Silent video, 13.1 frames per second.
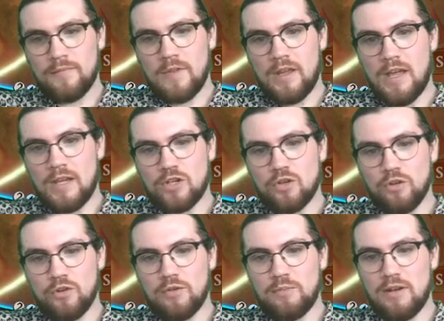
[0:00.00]
I
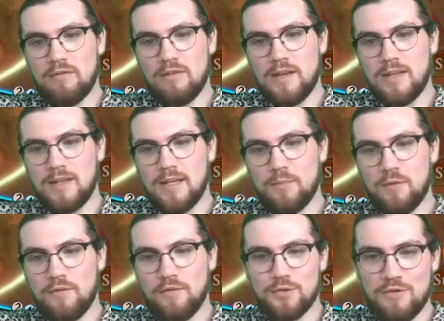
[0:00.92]
shouldn't be greedy and keep
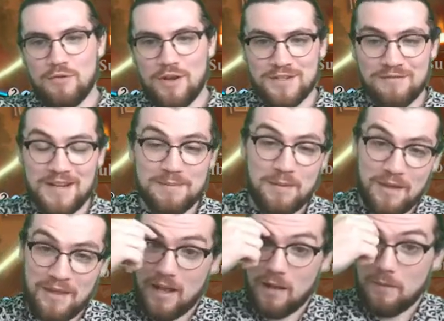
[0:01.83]
both those rising reeds, but I
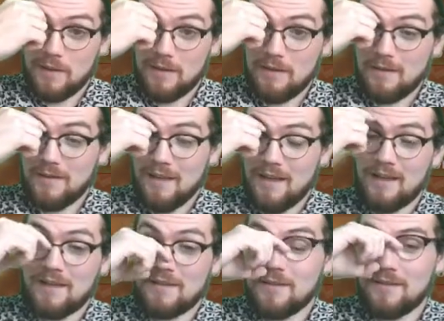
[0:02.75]
think I will.
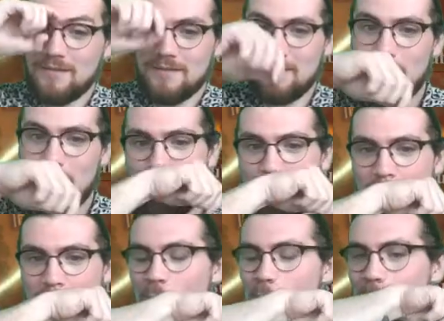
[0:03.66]
But
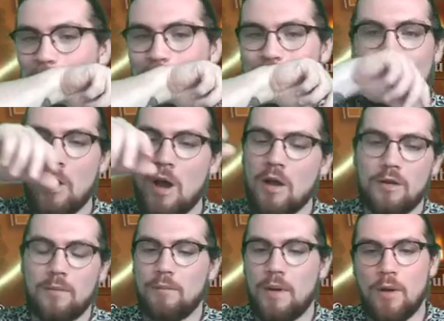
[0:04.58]
I'm not
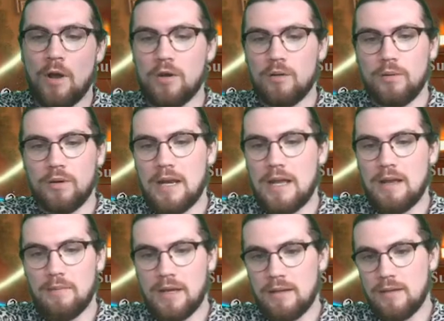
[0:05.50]
gonna put a land
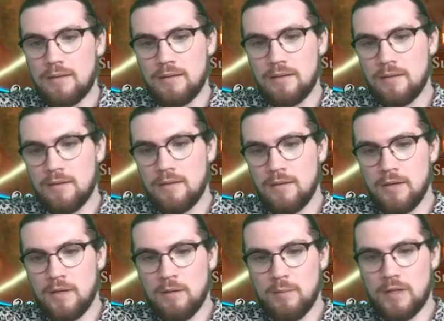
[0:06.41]
back
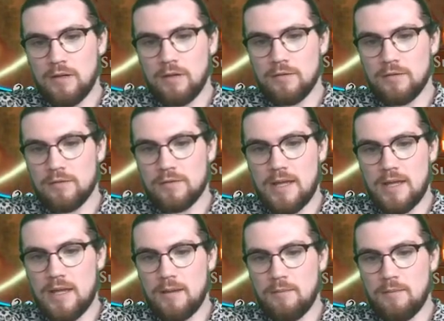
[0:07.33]
because
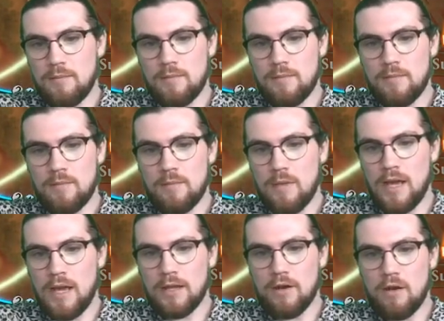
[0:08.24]

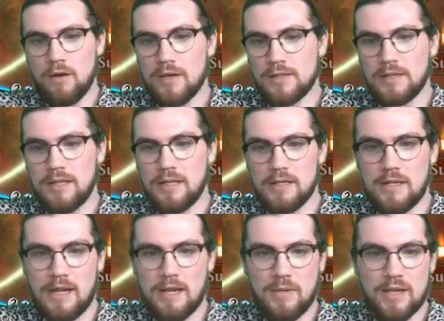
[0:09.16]
I can Arcanist and Keen
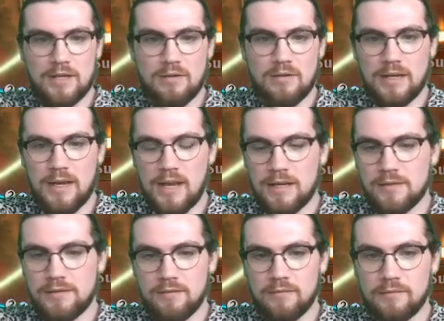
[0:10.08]
Glide Master like next
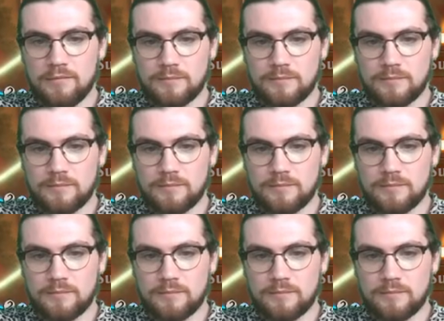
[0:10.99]
turn.